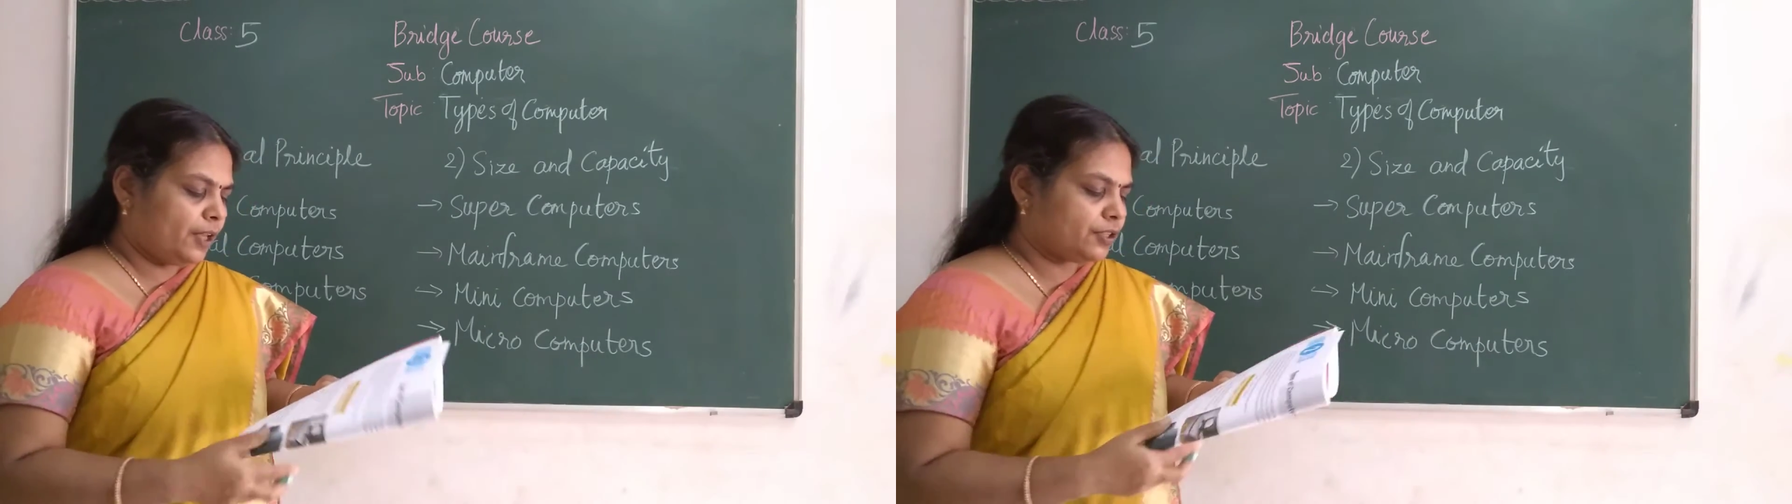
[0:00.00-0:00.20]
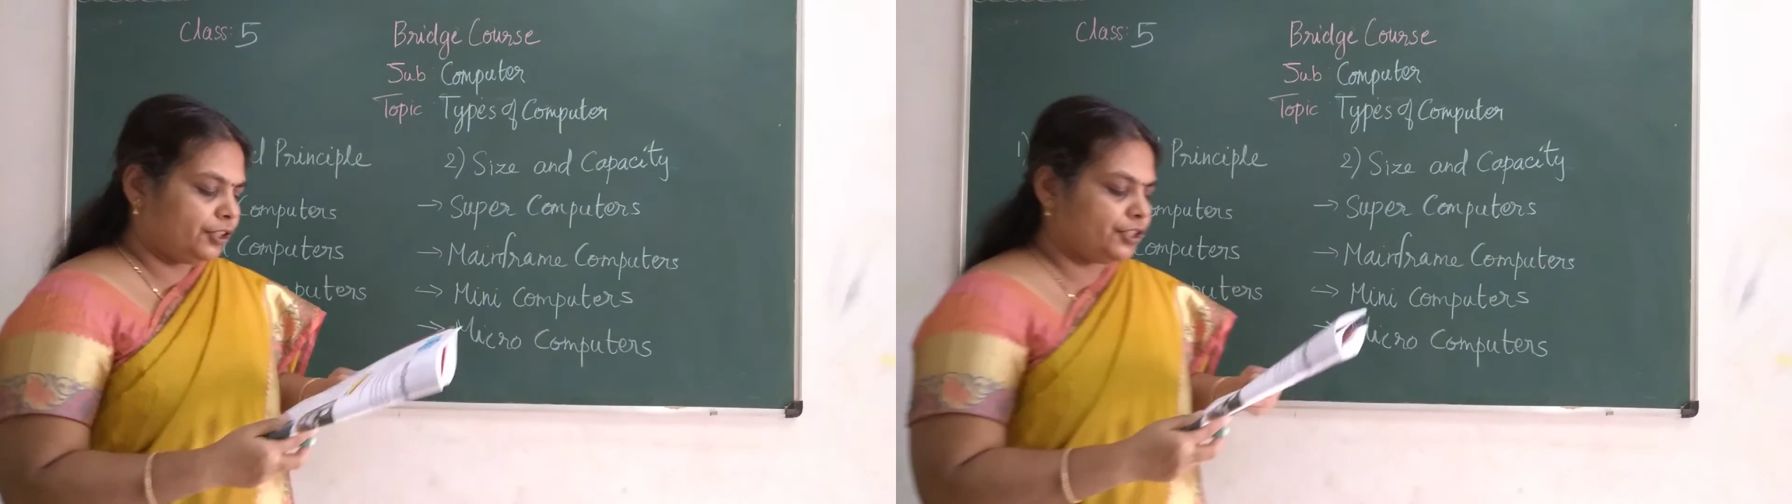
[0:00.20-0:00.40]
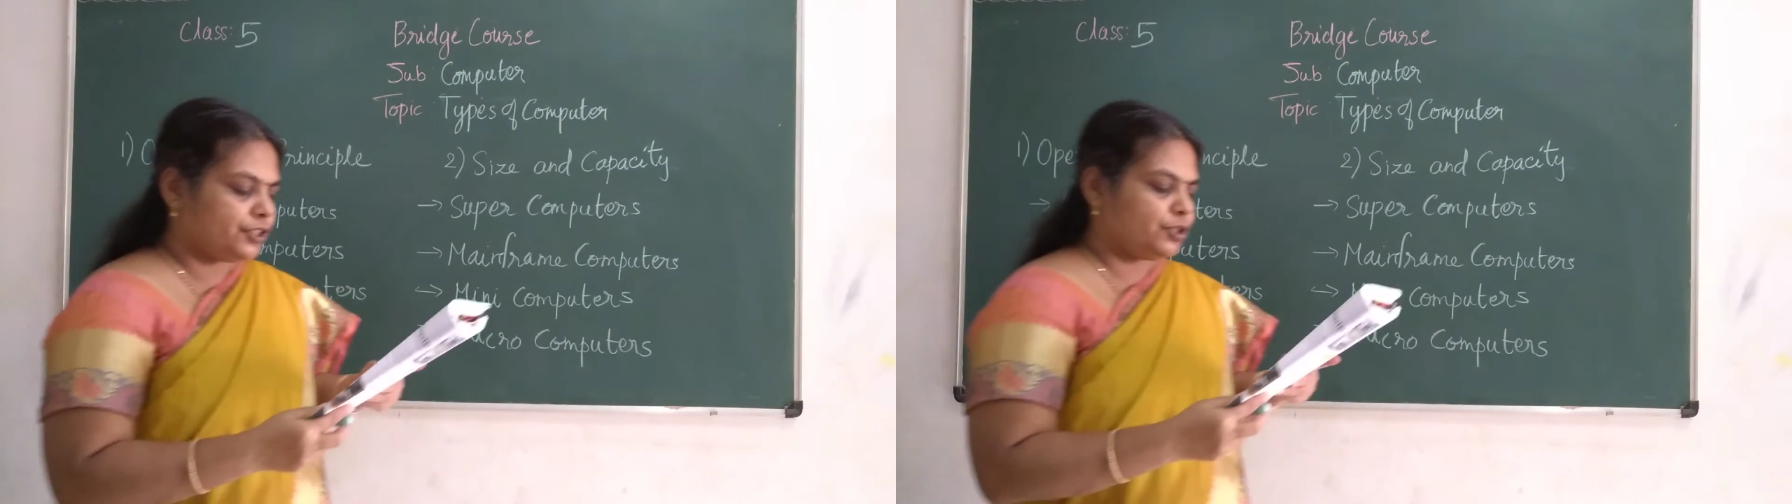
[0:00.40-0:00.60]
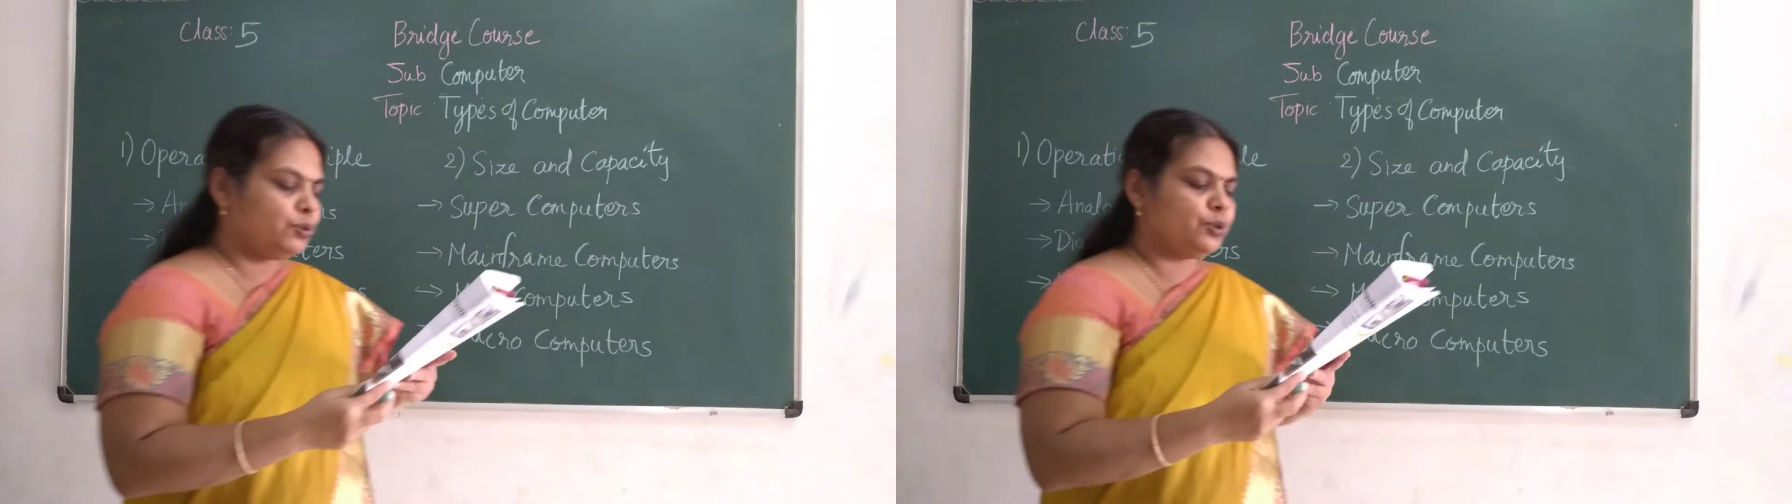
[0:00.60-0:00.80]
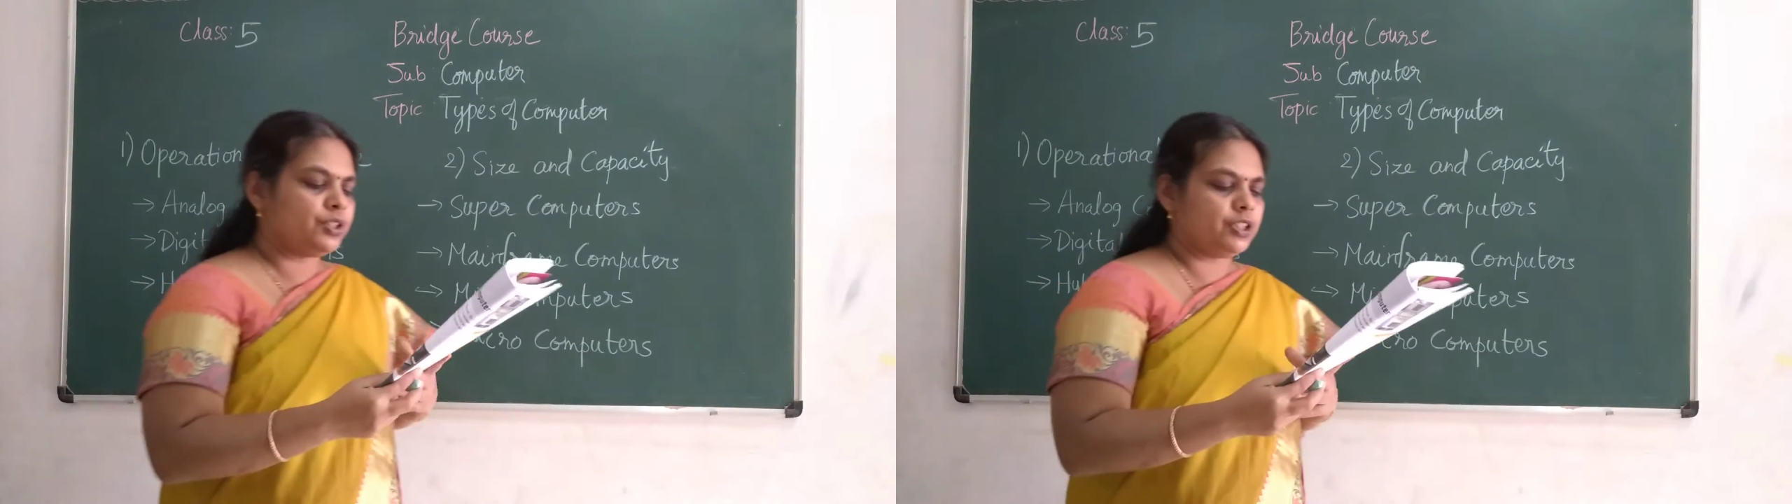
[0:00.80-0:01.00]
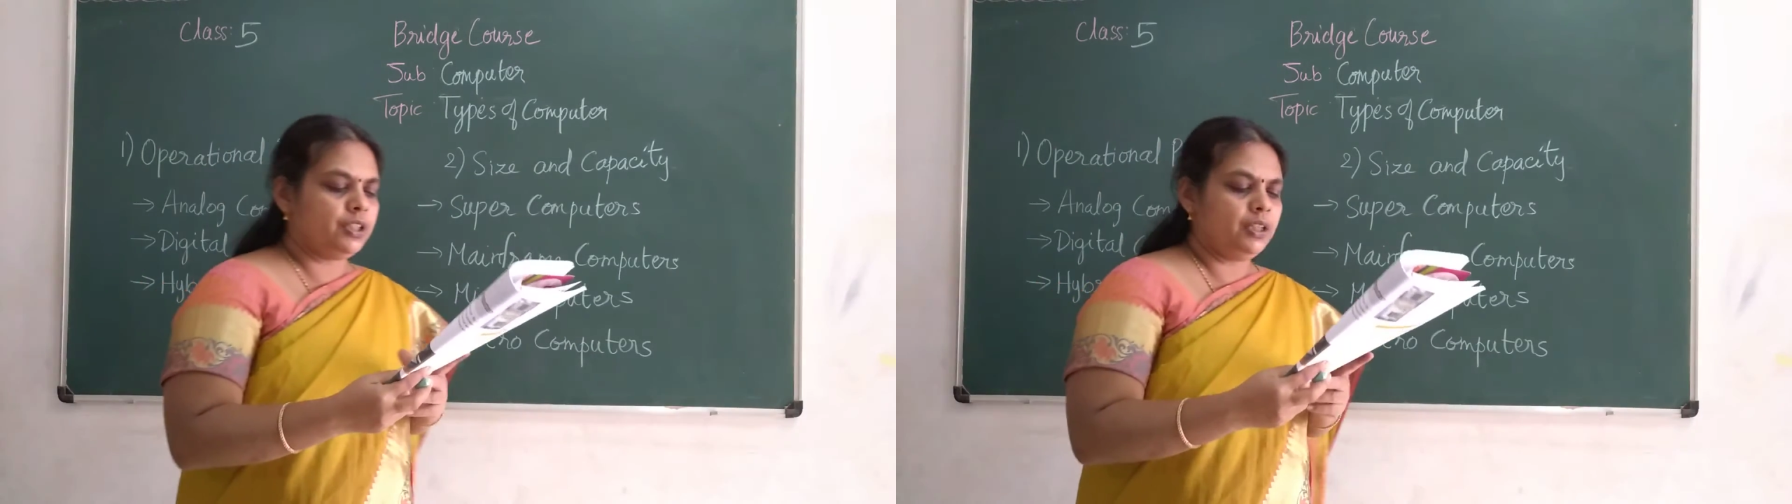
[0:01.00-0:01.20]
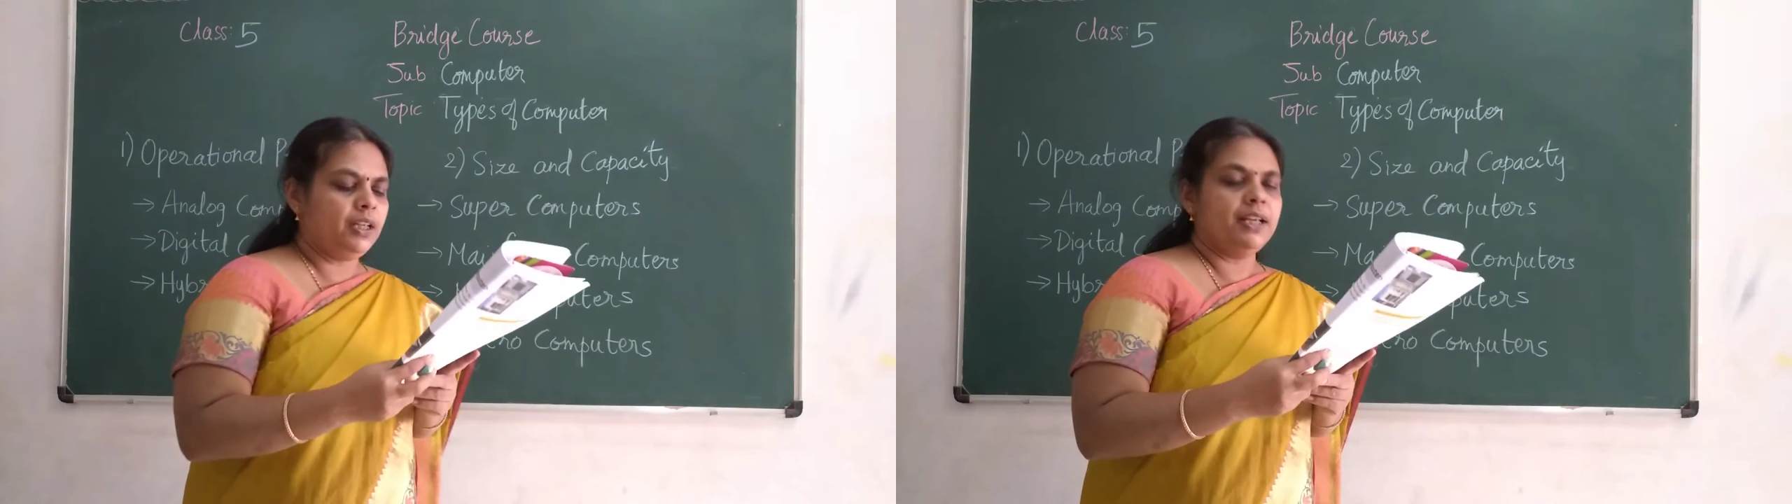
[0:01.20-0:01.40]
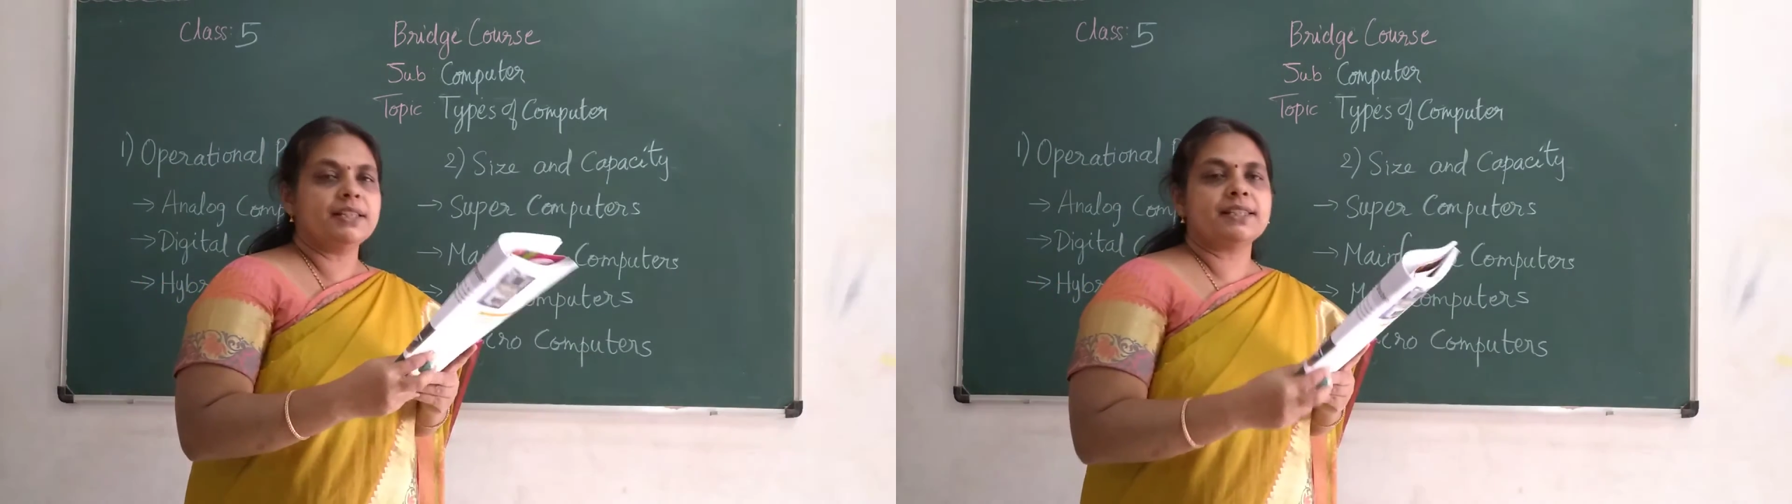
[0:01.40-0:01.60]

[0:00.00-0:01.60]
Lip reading: So it is used in